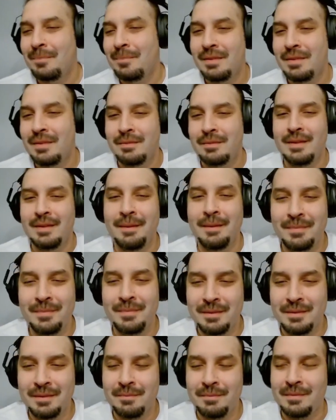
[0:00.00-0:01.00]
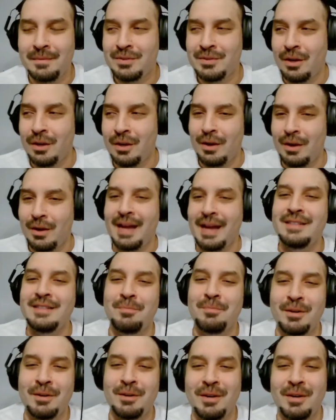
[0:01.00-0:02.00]
Yep. So I had to put him
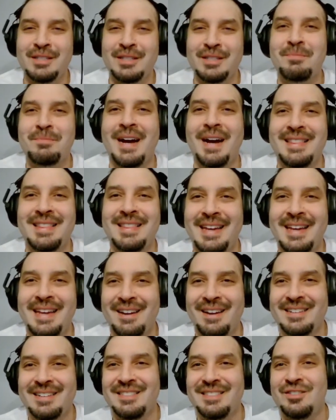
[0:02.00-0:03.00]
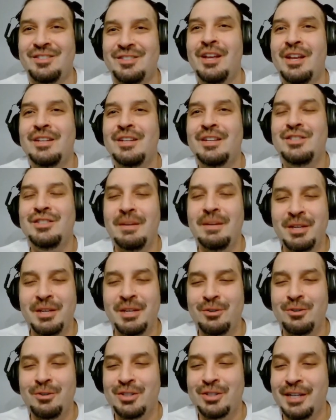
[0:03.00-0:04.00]
on the spot there because Jimmy
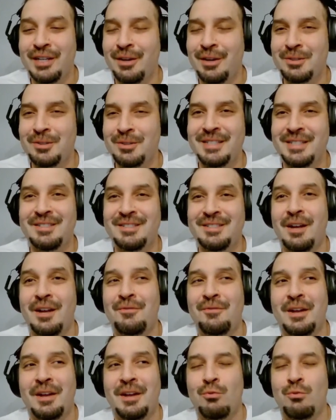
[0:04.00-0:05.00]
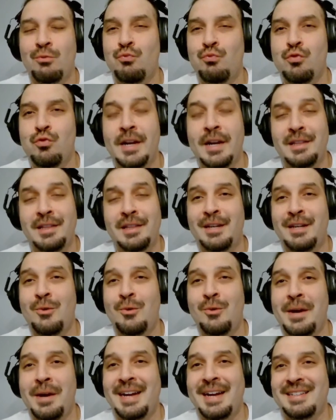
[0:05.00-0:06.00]
usually knows this stuff like really
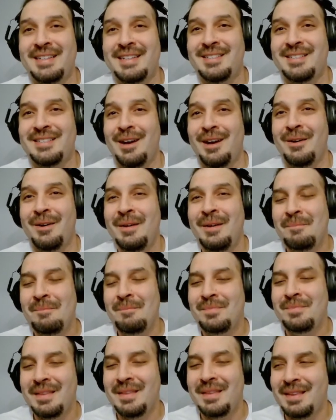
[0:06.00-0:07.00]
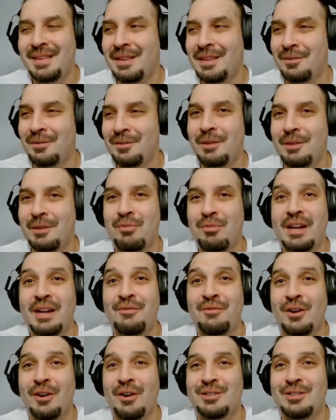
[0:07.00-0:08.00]
quick. So the brain
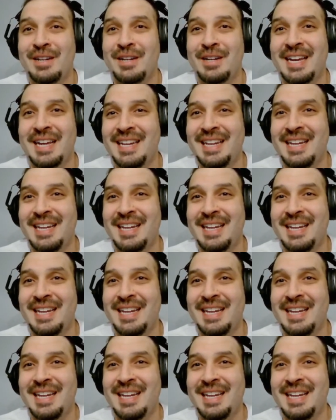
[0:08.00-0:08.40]
farts are kicking in.